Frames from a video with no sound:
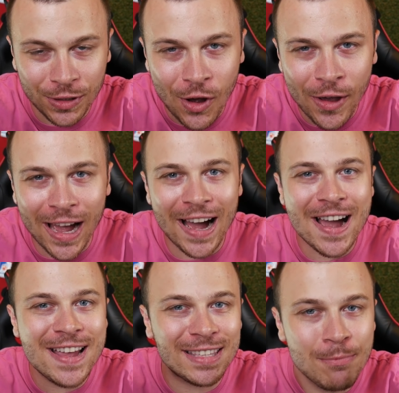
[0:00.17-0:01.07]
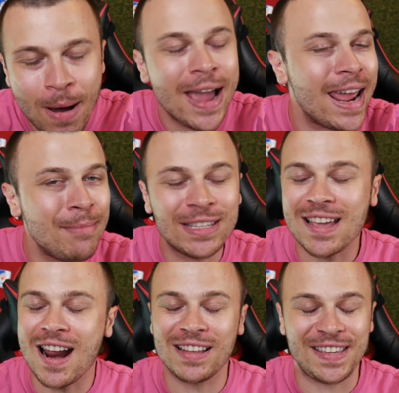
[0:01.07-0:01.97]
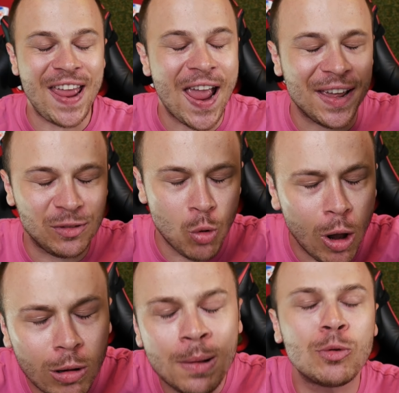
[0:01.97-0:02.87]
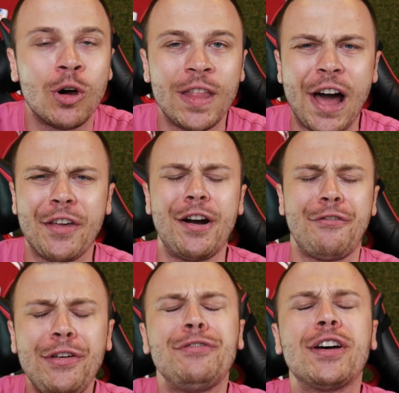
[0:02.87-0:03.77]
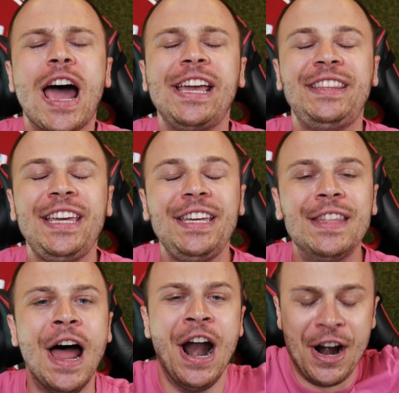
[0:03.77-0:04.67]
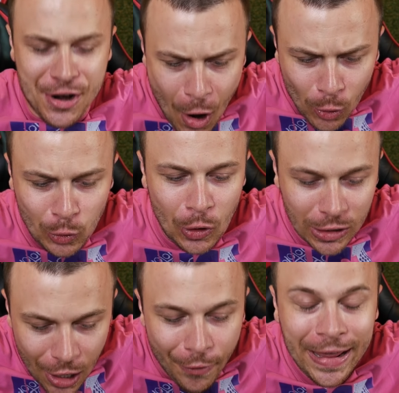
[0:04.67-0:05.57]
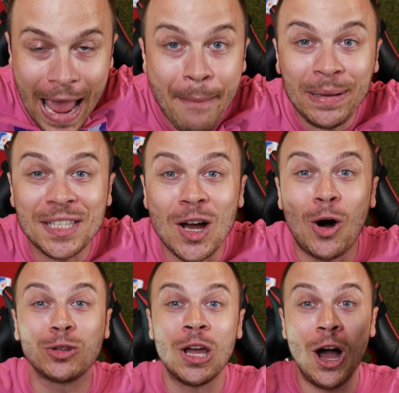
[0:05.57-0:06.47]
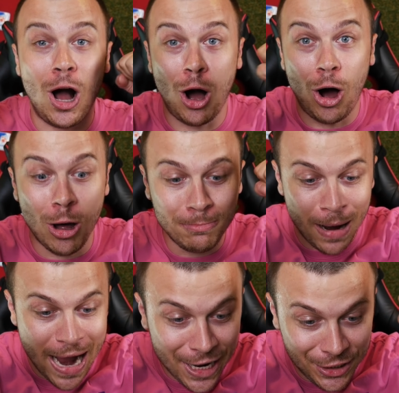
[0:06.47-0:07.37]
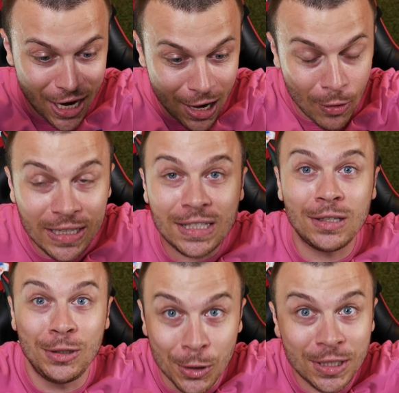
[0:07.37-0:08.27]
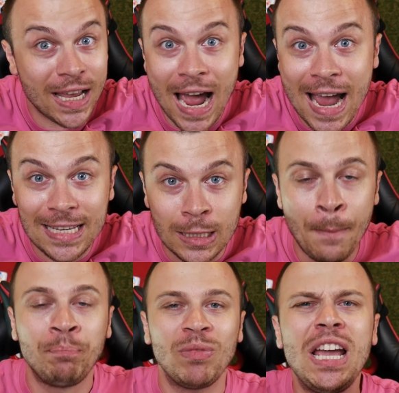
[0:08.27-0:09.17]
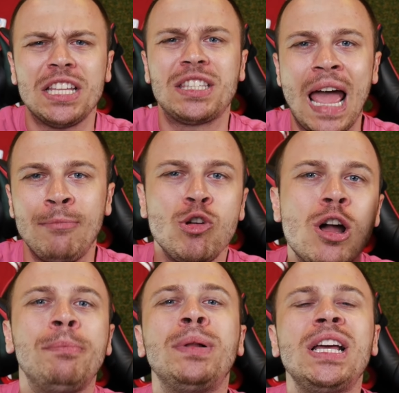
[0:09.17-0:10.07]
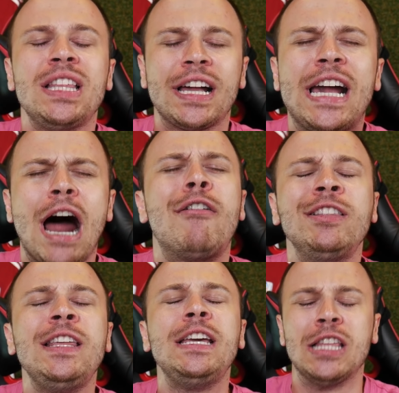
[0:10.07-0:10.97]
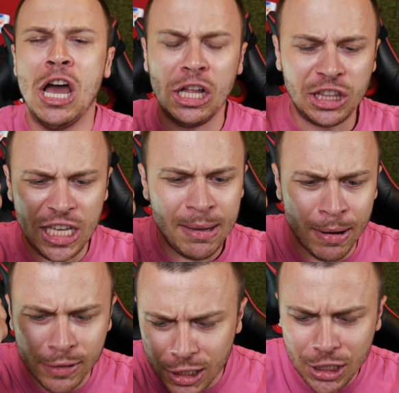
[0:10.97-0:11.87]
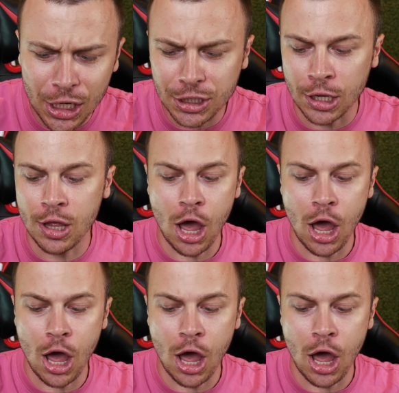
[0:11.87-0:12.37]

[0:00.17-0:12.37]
it going, guys? My name is Krasi and welcome to another FIFA 19 Road to Glory episode on my channel. It's Tuesday, guys. It's time to complete the guaranteed Team of the Season